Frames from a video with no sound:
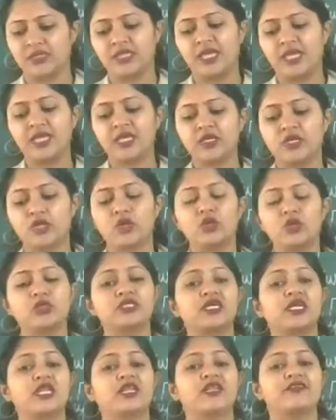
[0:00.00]
They include
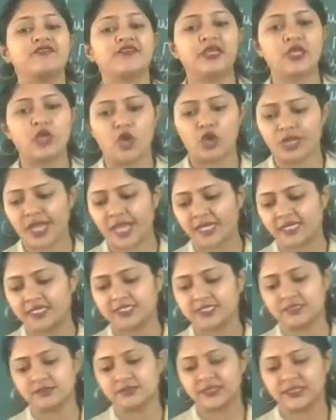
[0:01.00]
the living
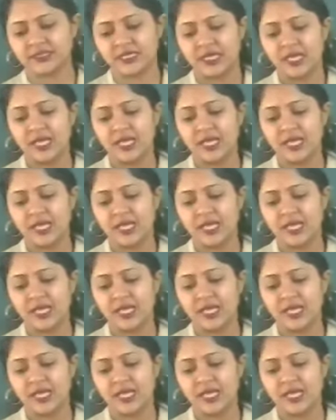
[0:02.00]
organisms,